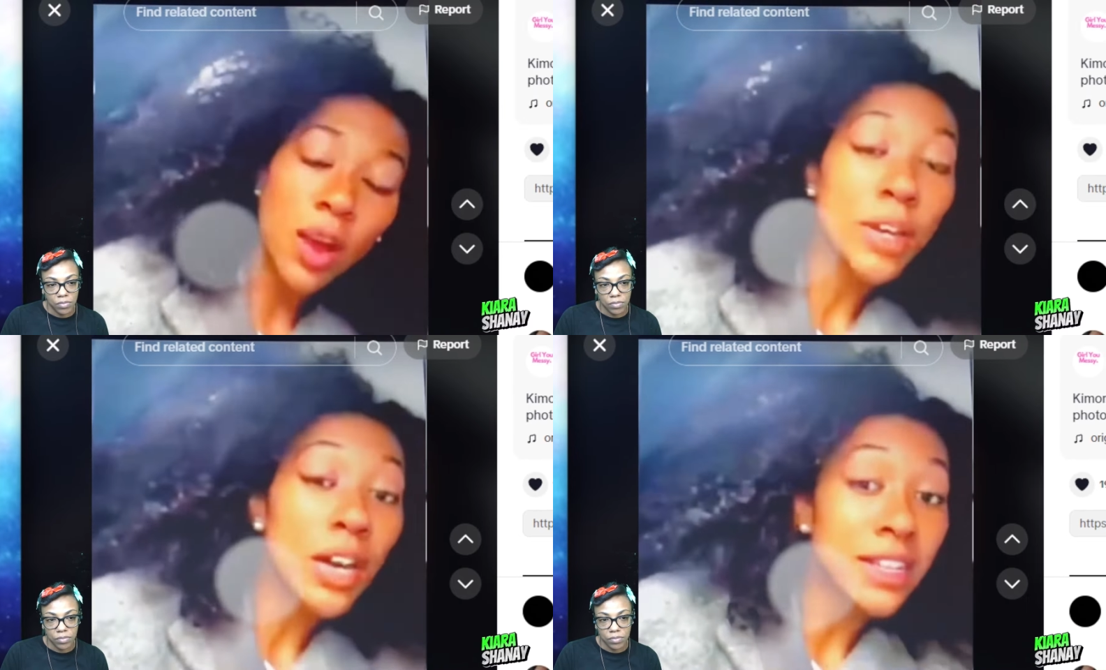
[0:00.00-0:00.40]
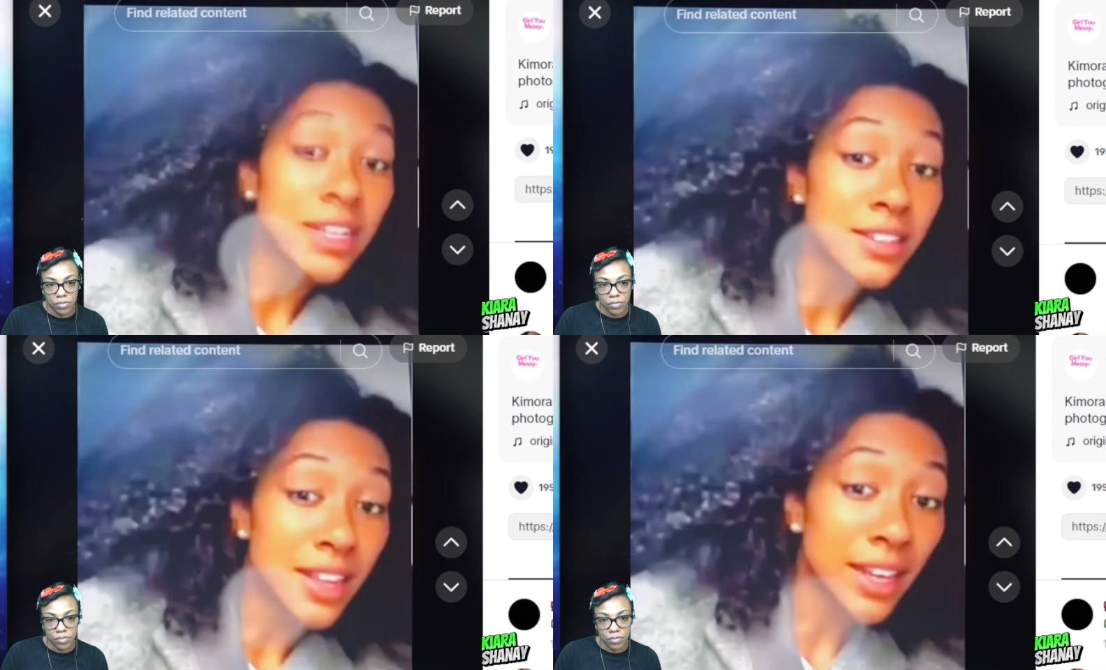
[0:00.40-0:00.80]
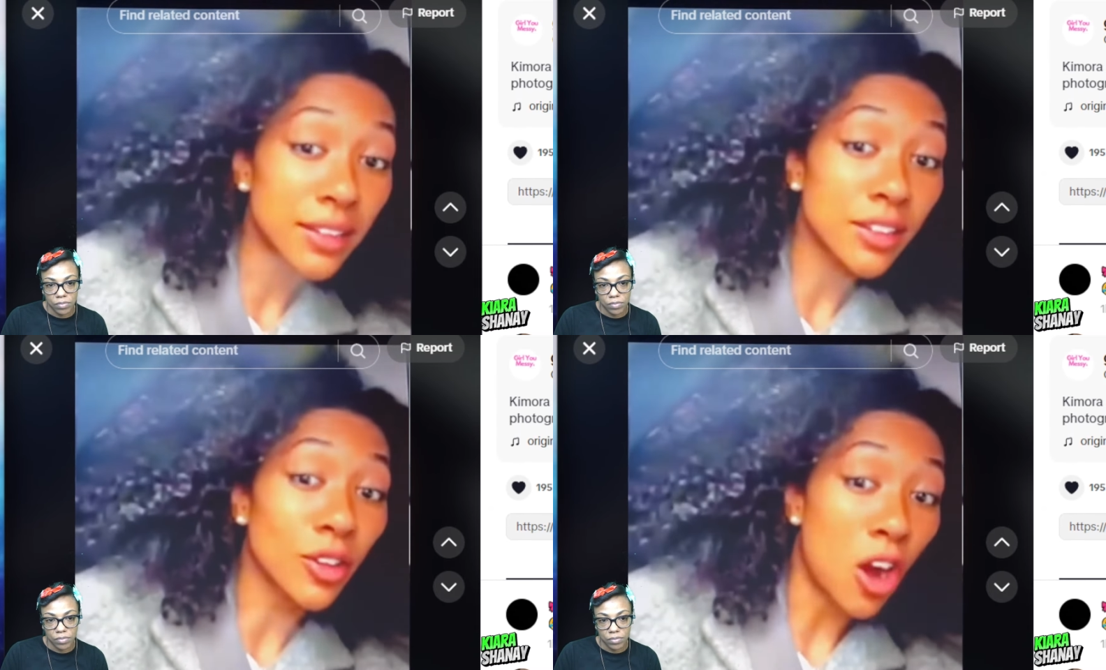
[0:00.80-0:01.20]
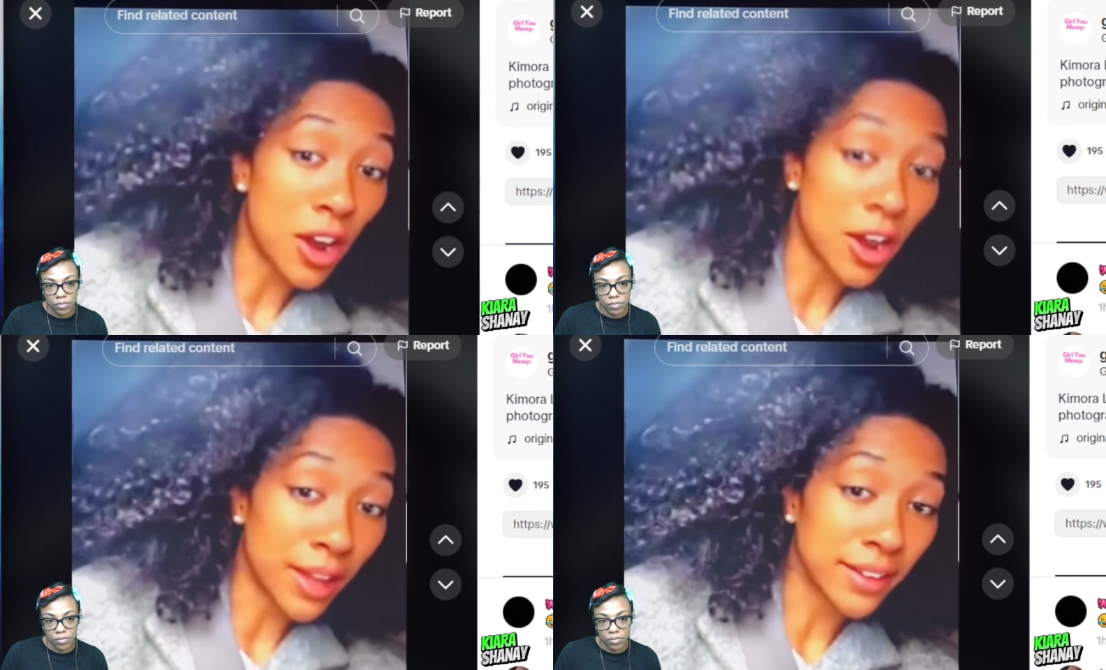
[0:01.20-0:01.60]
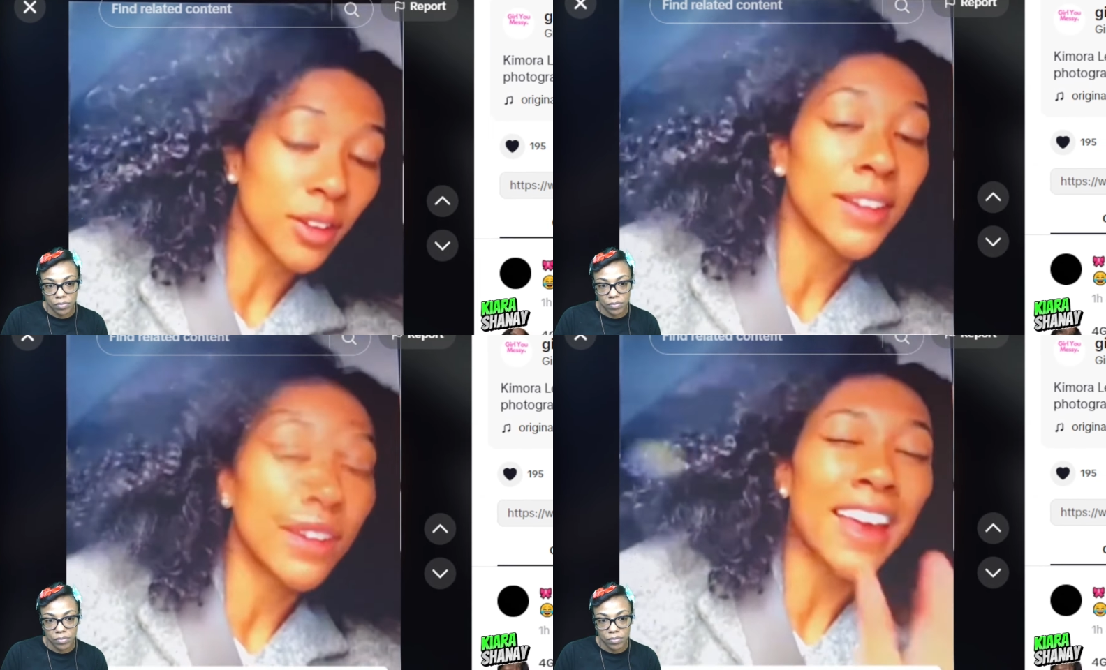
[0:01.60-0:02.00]
Speaker 1: Oh my God, Nyx or Onyx.
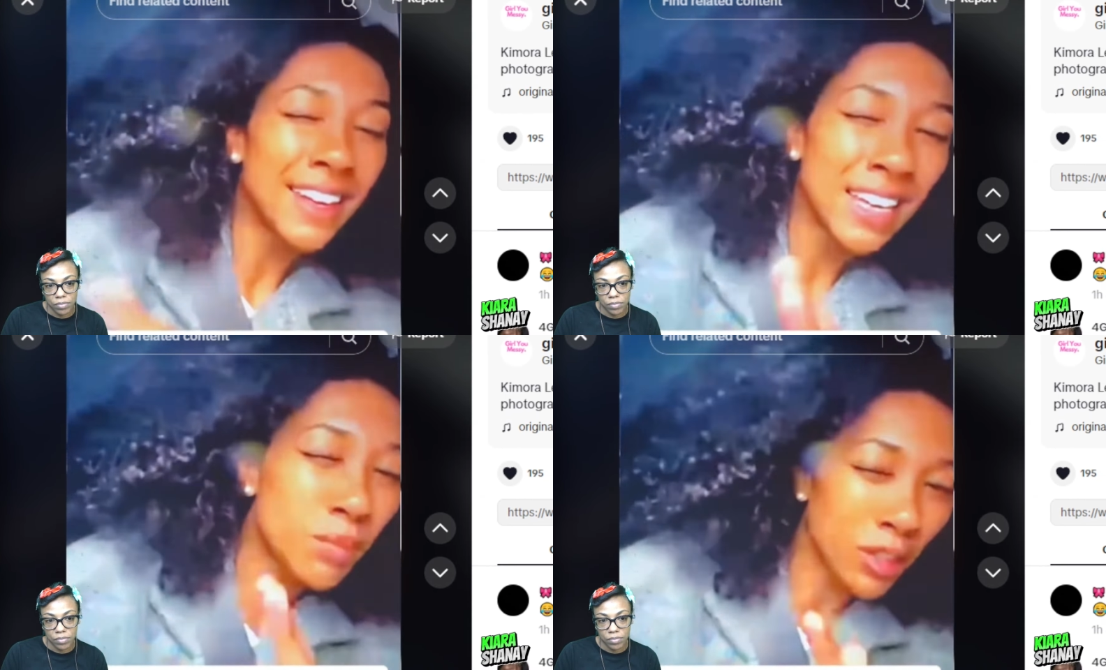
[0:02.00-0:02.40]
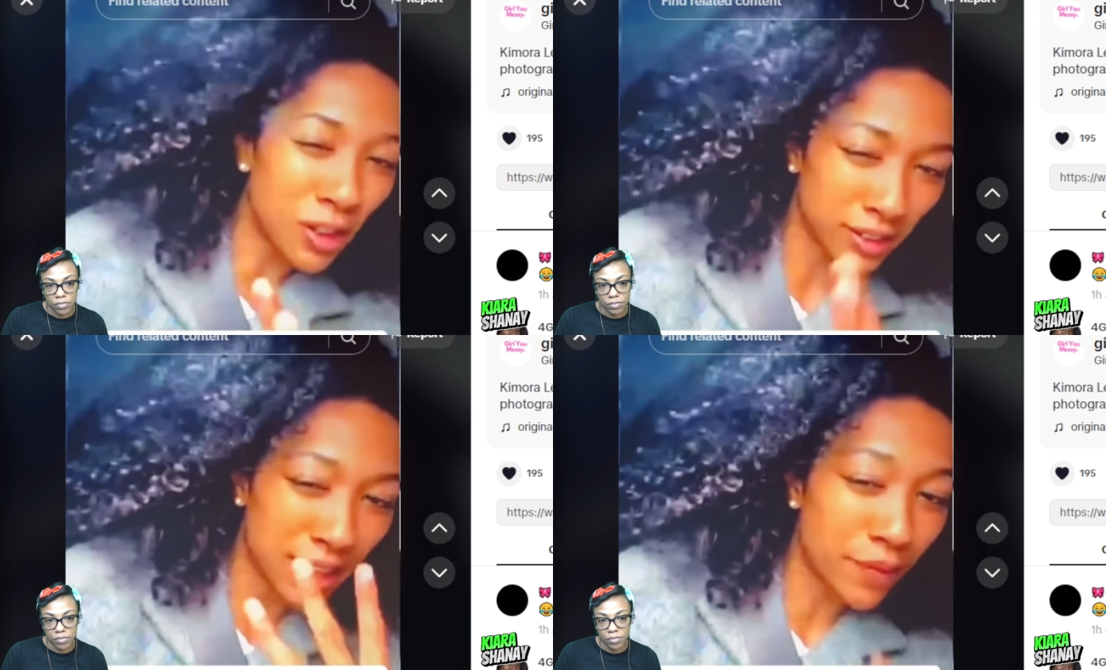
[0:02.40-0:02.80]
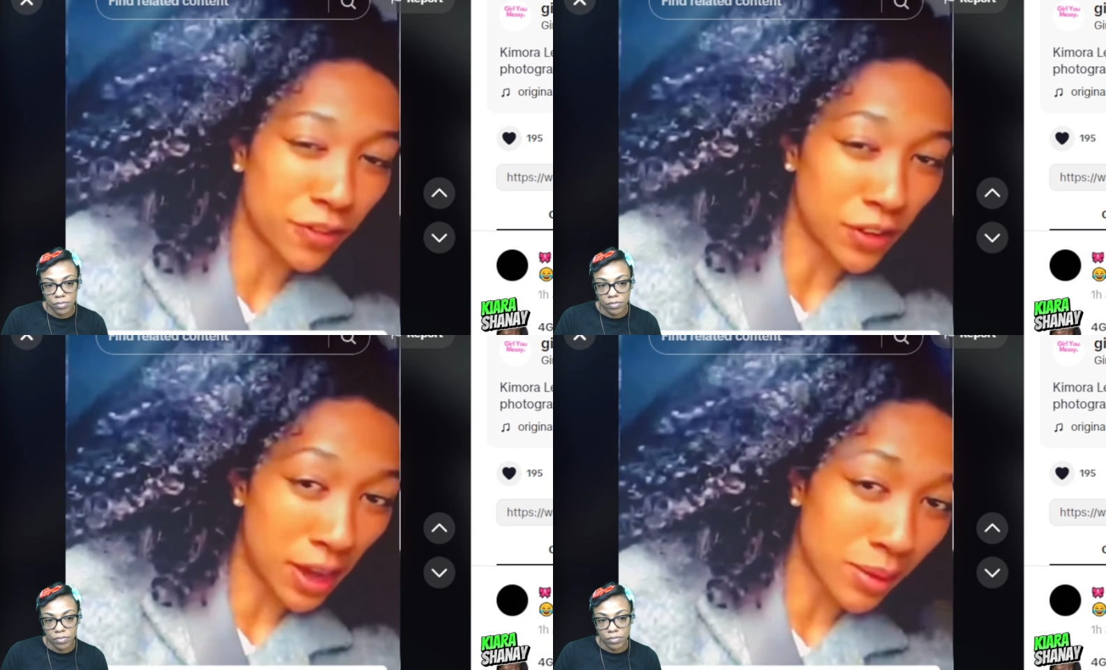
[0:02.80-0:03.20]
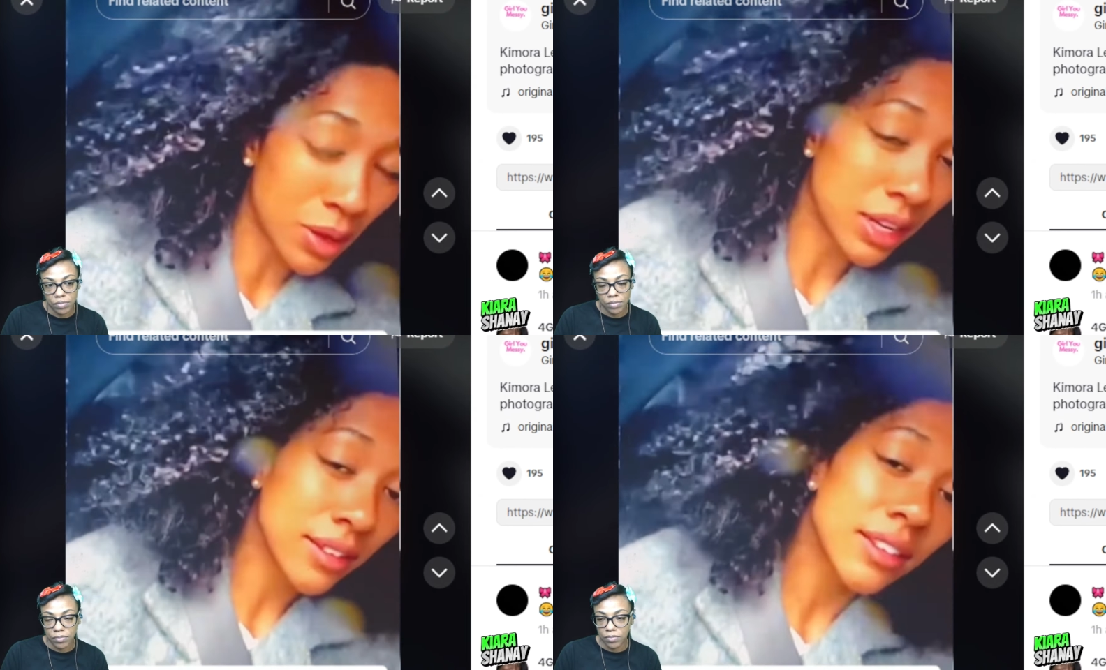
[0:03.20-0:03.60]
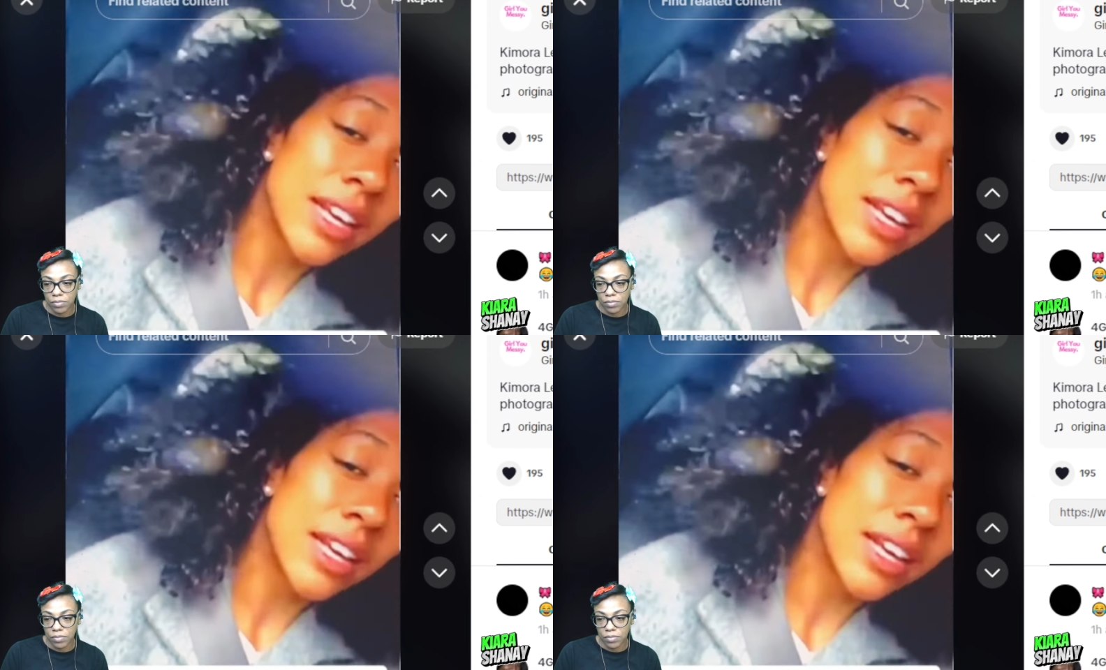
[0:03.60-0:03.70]
Okay, I can't name it Onyx. I have a friend named Onyx,